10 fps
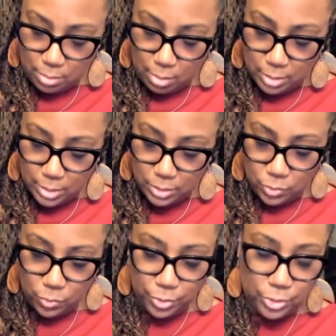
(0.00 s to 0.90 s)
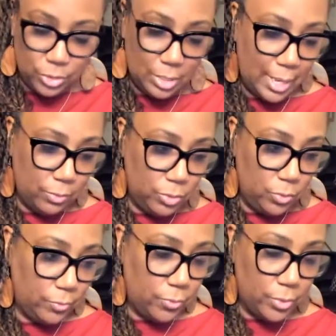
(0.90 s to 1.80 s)
all of this orange. And that'll do
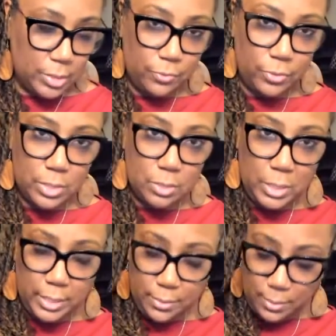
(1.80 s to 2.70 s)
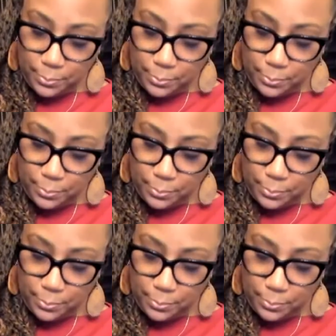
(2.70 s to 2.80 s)
it for us for this blend.